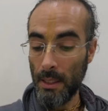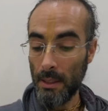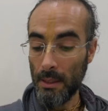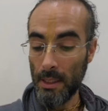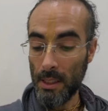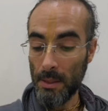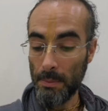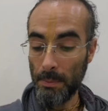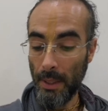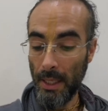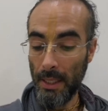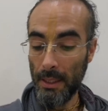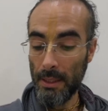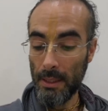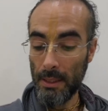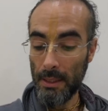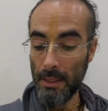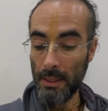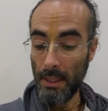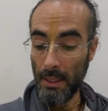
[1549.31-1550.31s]
Despite
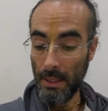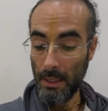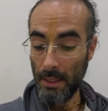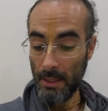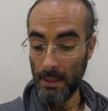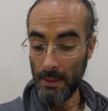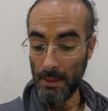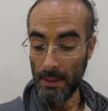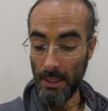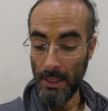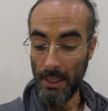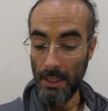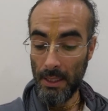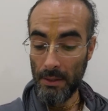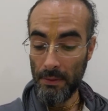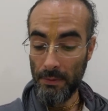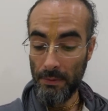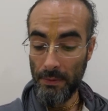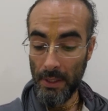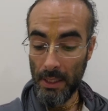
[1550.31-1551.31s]

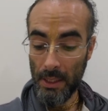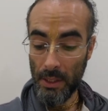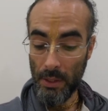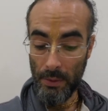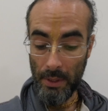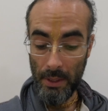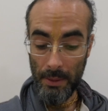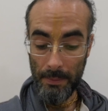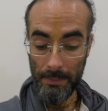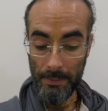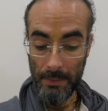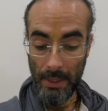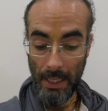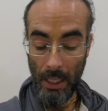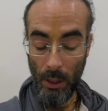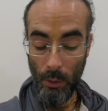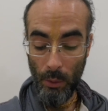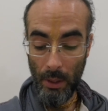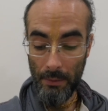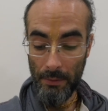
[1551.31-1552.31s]
his victory,
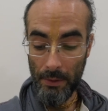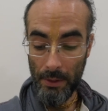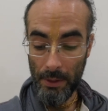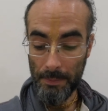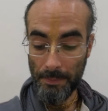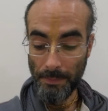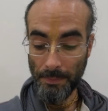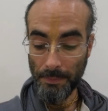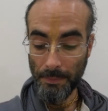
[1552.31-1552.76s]
however,